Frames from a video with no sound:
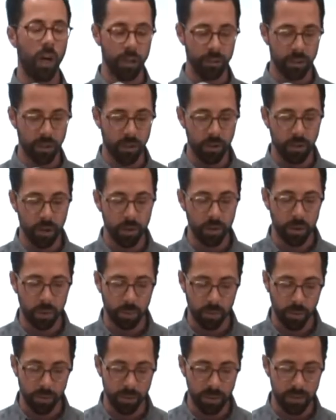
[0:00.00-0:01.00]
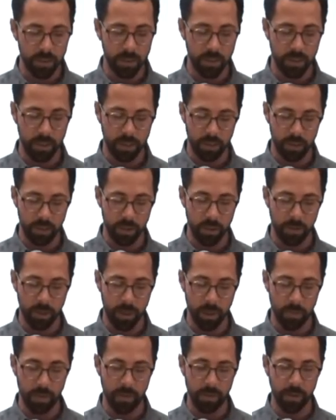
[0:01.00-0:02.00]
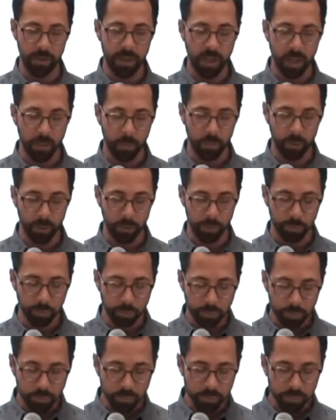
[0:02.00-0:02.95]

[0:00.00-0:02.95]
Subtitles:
to those who were listening to him in the temple.